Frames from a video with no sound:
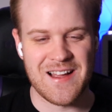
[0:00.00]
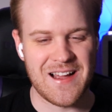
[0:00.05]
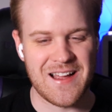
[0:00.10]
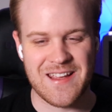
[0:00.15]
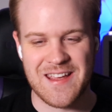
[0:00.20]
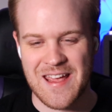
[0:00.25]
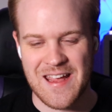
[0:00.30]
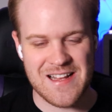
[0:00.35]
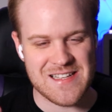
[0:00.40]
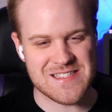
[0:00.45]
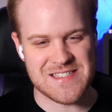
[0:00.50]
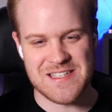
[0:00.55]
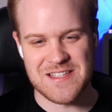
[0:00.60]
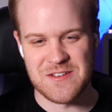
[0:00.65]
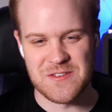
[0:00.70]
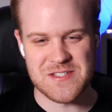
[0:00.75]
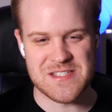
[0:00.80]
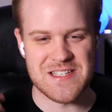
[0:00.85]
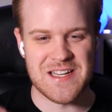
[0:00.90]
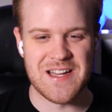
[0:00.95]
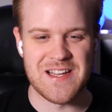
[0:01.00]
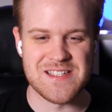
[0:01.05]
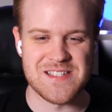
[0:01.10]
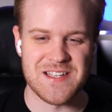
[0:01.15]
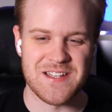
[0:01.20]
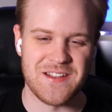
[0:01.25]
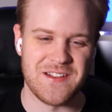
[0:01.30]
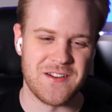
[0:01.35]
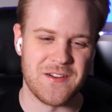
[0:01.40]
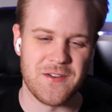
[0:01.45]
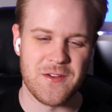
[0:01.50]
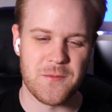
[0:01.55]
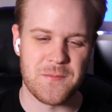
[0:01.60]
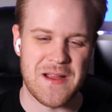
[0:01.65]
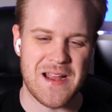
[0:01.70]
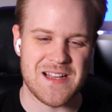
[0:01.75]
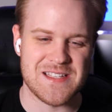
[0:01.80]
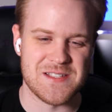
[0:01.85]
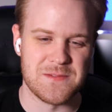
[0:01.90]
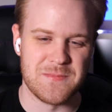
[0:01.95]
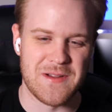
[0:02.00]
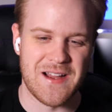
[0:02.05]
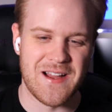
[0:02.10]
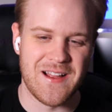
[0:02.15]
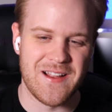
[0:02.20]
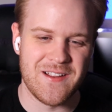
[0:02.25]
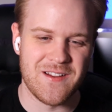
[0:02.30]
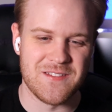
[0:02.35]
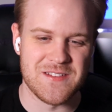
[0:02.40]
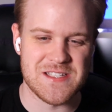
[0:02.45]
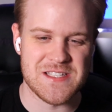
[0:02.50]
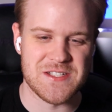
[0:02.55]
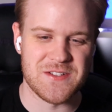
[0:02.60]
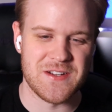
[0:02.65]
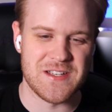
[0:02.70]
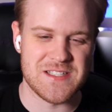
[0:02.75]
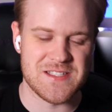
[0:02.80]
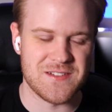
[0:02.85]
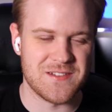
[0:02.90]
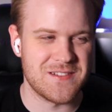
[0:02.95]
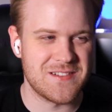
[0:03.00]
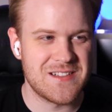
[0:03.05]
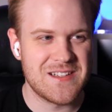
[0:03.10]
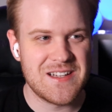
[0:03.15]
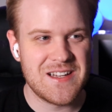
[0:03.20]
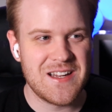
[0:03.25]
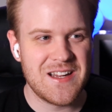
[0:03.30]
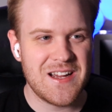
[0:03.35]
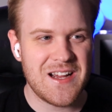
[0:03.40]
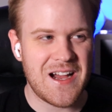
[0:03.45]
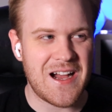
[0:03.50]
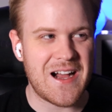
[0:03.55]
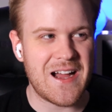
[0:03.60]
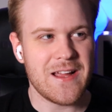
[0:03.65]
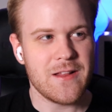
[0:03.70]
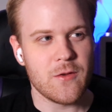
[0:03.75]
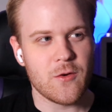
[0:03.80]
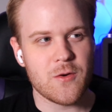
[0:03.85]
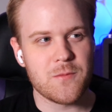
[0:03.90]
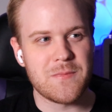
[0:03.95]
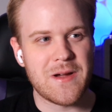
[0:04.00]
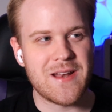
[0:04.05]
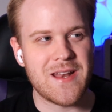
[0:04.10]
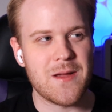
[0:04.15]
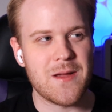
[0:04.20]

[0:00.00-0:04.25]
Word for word: I can't see those signs that you know you're passing by on the street. So I learned my